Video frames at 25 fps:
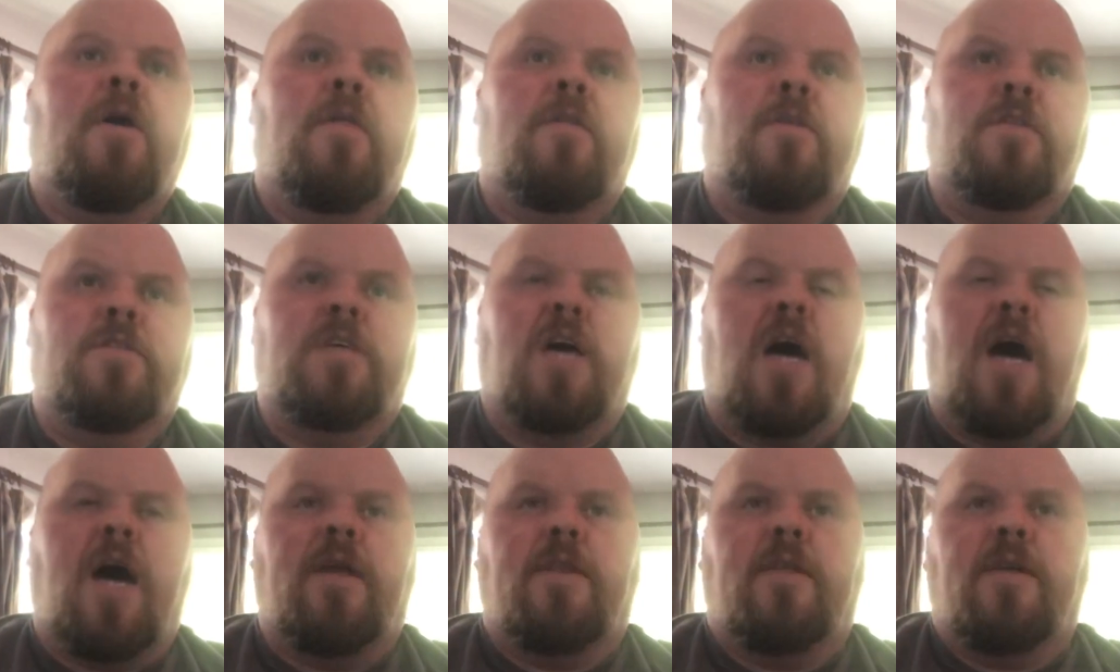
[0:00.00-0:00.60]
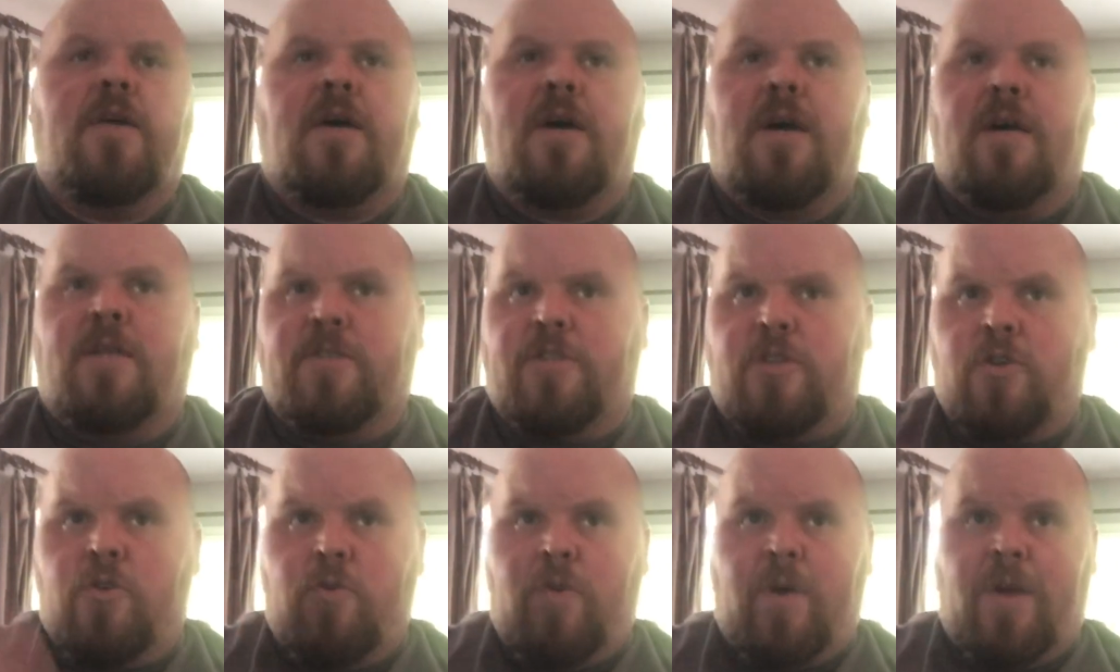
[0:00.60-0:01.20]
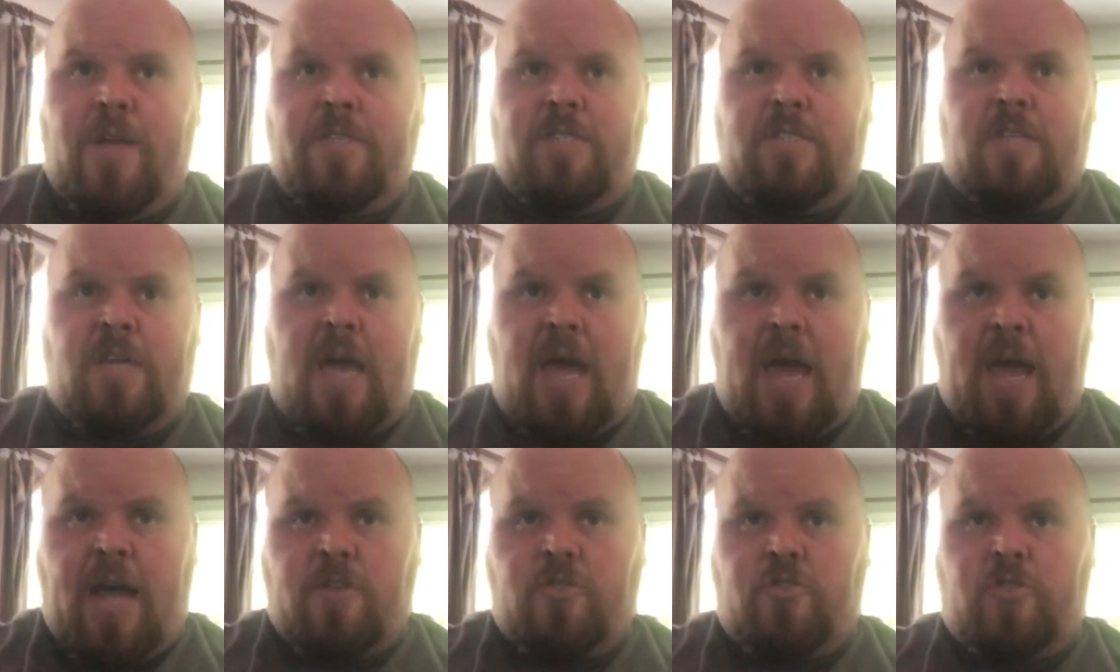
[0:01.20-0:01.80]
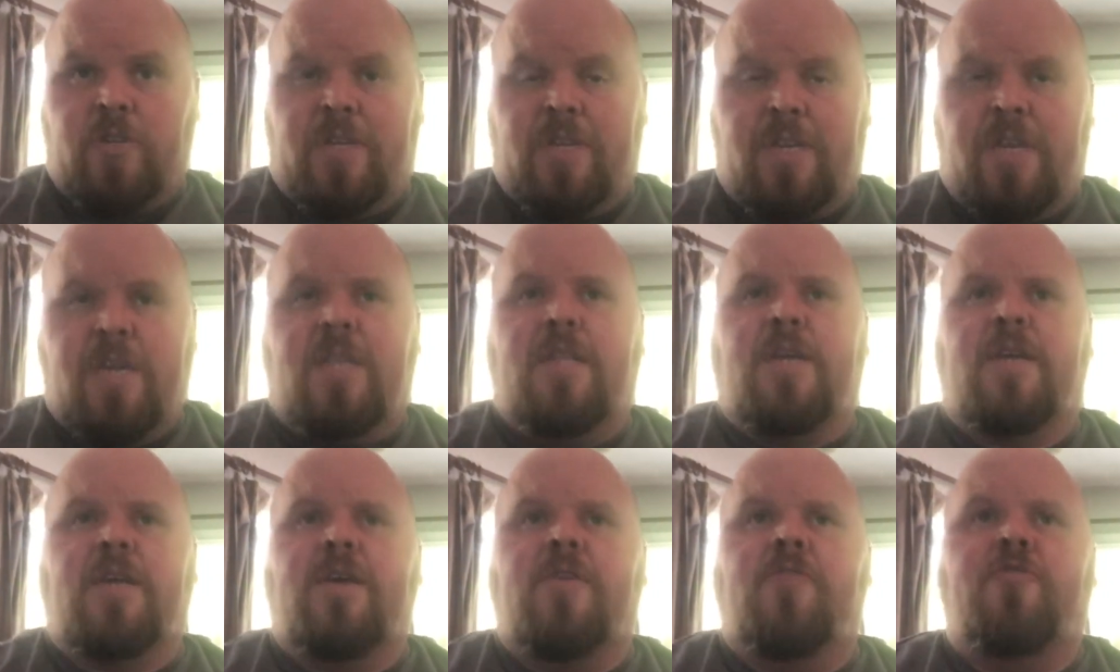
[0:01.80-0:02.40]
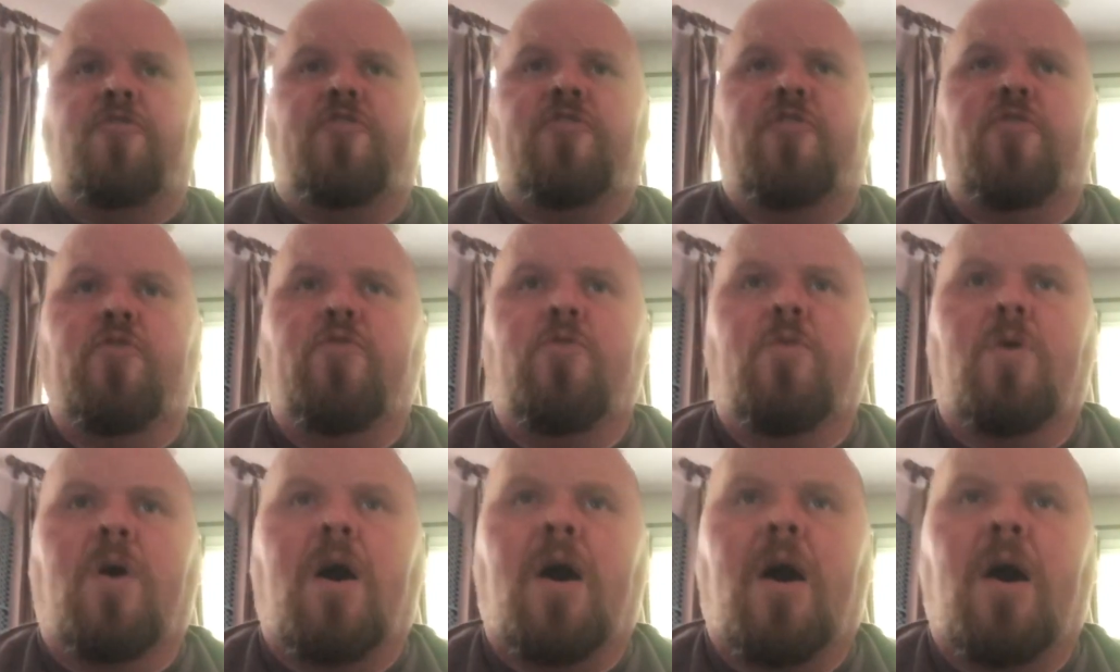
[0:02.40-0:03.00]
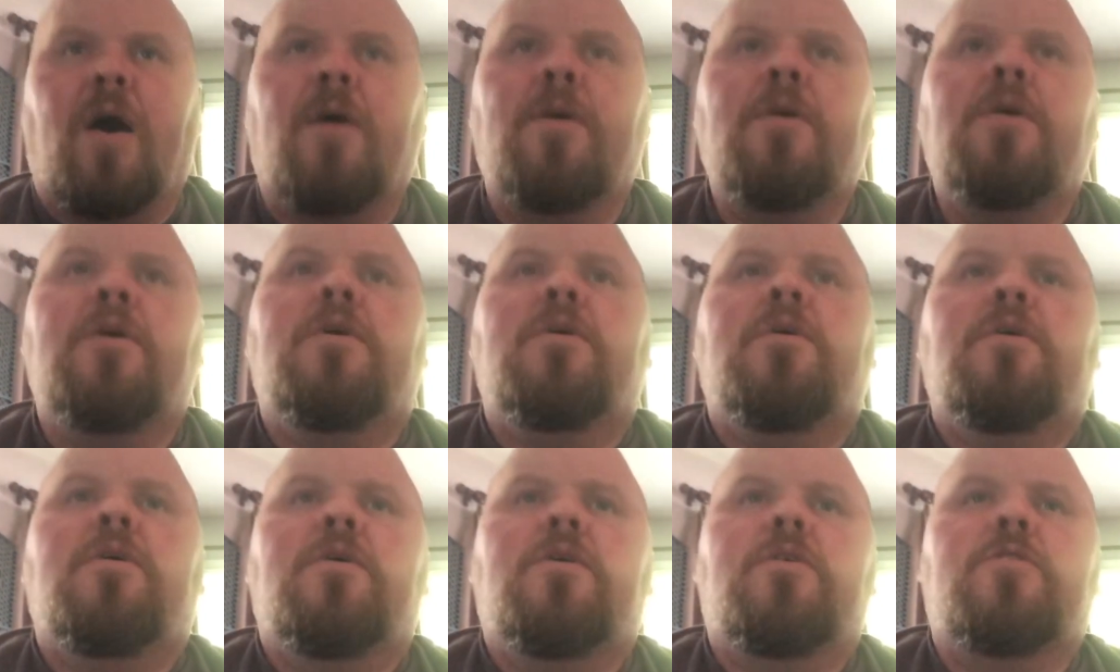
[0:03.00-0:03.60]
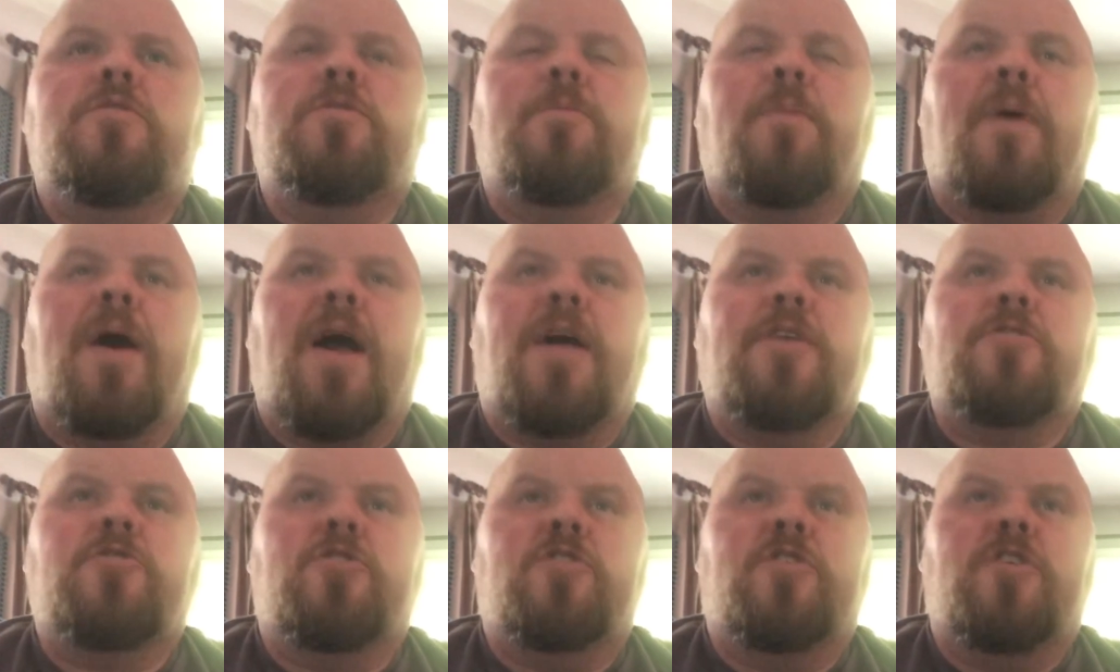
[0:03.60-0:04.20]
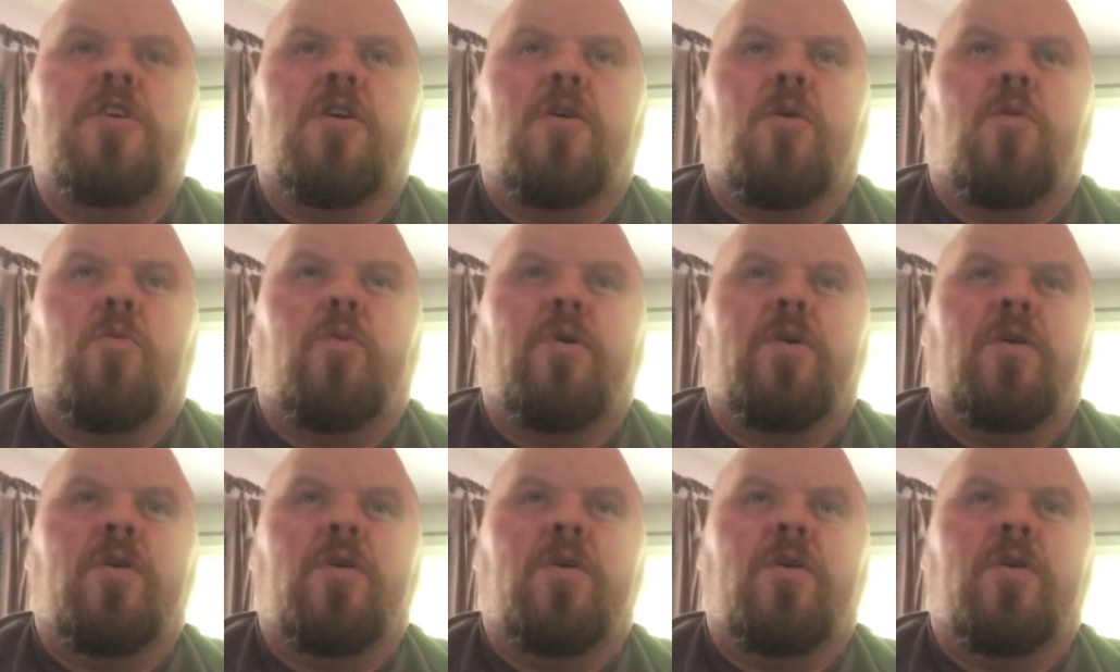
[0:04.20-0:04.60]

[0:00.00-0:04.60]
the tight end, who is actually getting into some action here.